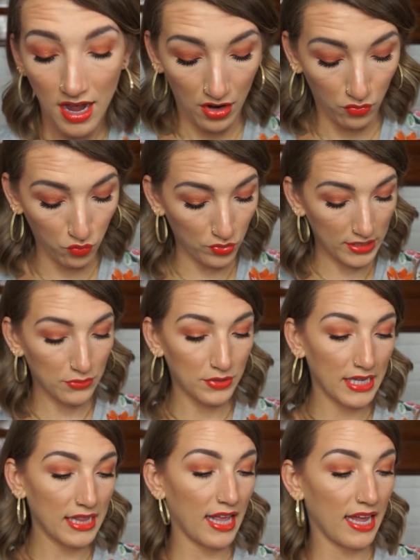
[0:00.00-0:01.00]
I
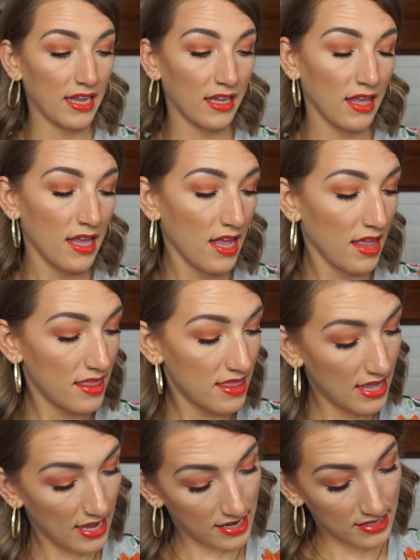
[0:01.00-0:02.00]
really like
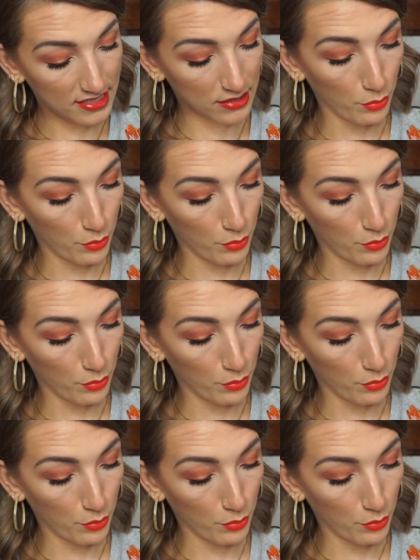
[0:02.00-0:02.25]
this